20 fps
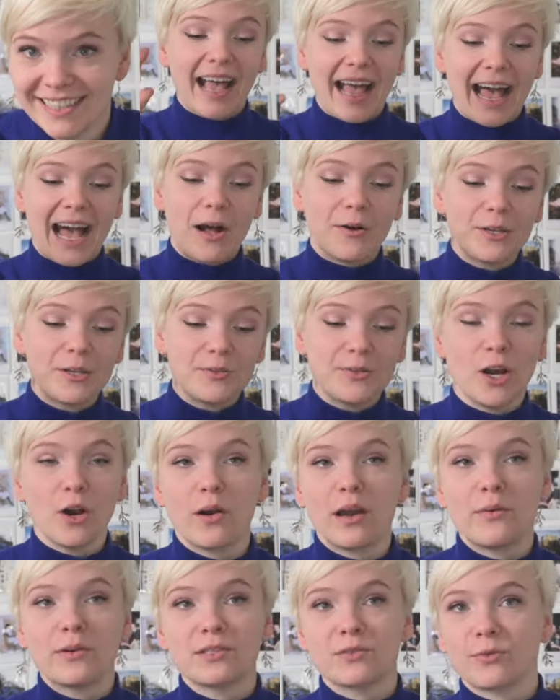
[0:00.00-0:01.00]
How do you know
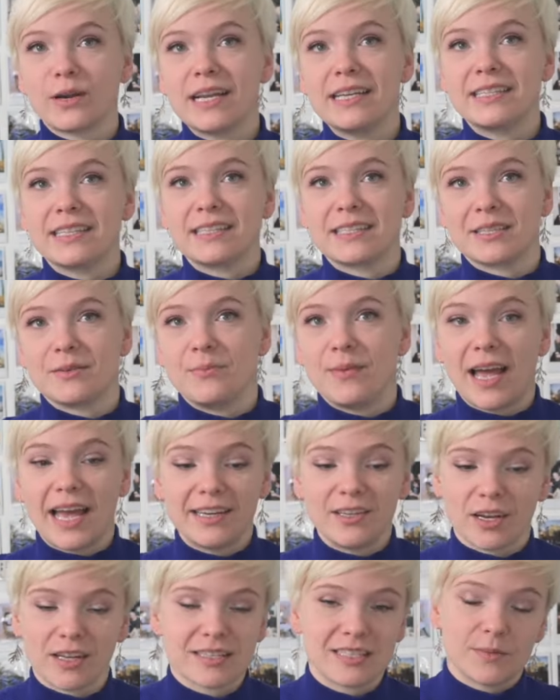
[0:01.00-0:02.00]
it was racism
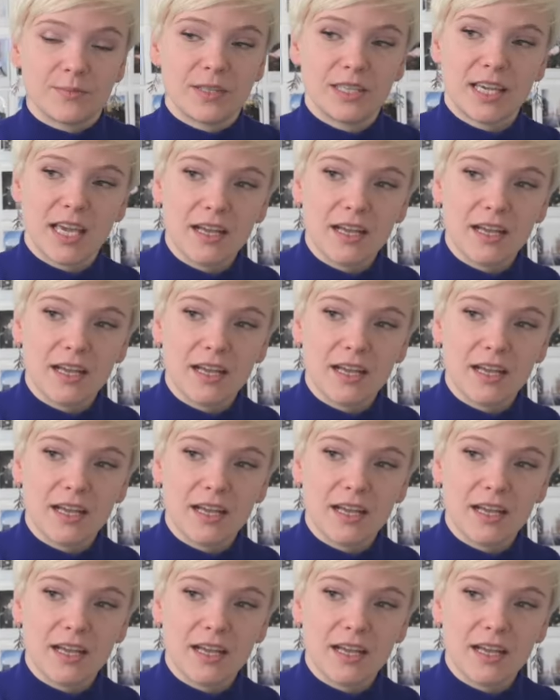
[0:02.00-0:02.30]
and not something